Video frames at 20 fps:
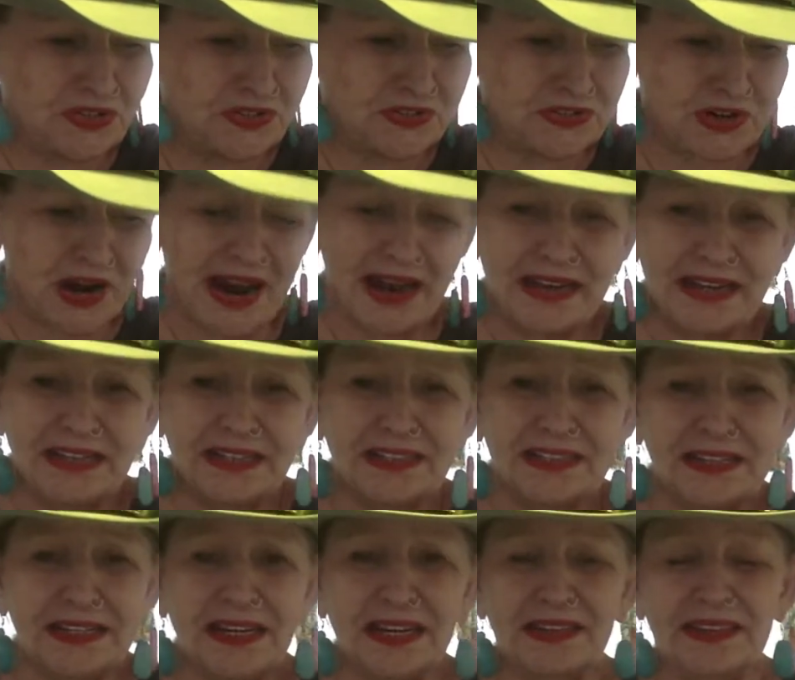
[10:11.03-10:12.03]
trying
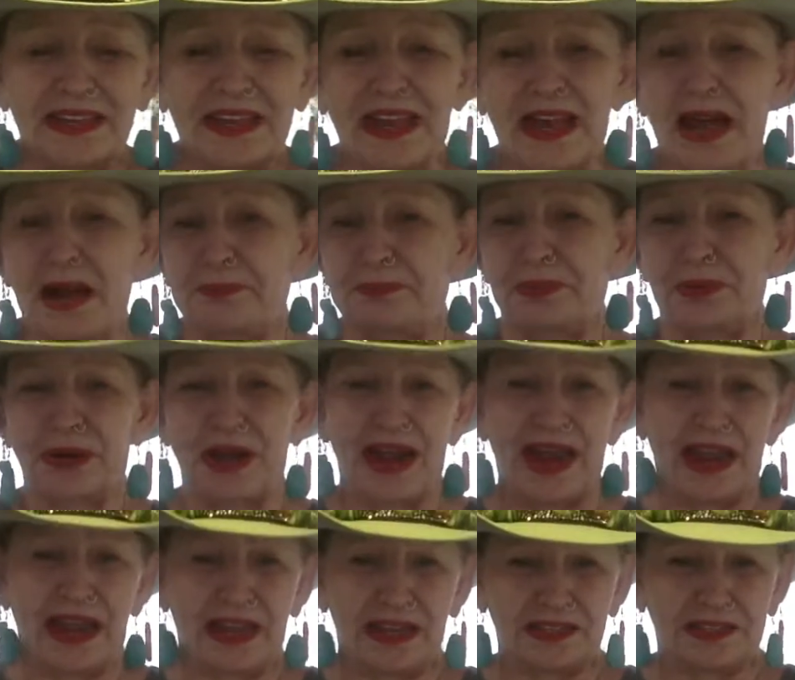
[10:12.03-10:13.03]
to get the upper
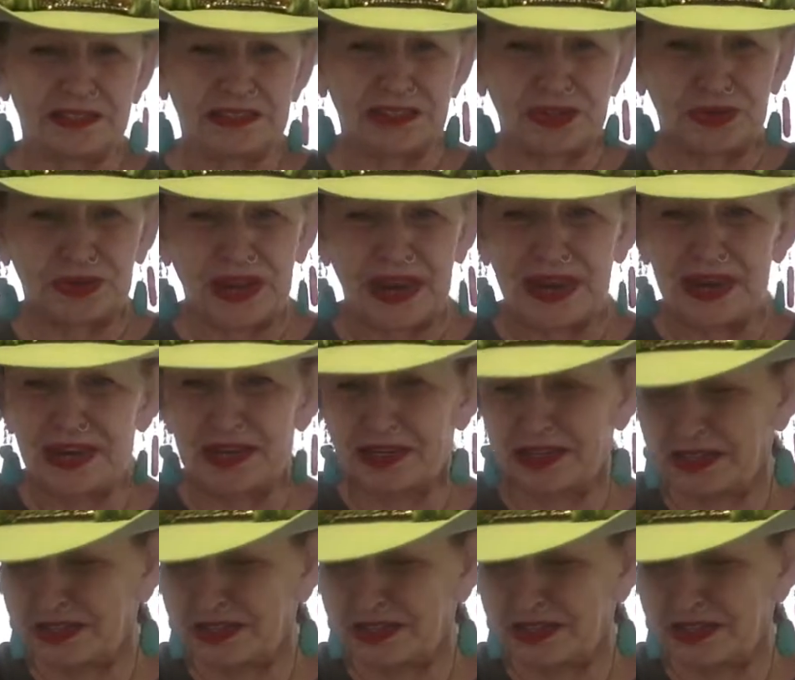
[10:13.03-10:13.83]
hand so they can